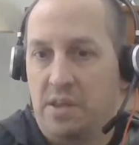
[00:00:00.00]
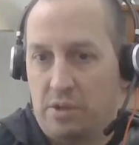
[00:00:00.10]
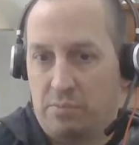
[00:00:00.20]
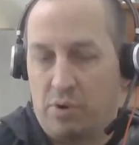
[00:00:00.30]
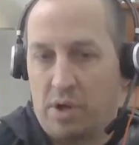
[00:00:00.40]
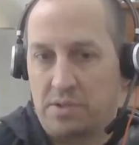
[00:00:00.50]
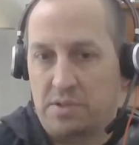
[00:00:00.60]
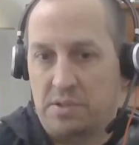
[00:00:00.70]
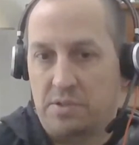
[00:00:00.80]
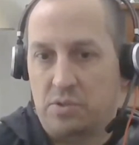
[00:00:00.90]
the other
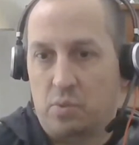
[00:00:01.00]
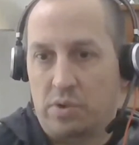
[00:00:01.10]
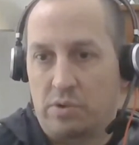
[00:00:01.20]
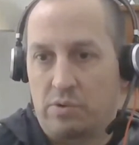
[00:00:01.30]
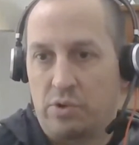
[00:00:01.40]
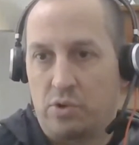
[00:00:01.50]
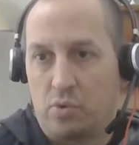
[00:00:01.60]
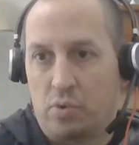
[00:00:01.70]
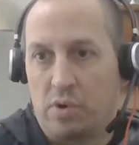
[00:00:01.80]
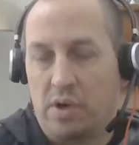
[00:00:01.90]
processes, whether
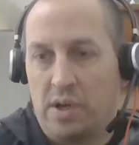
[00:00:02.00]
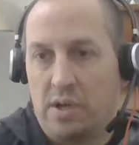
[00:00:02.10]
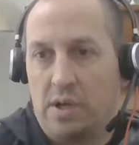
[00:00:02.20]
you're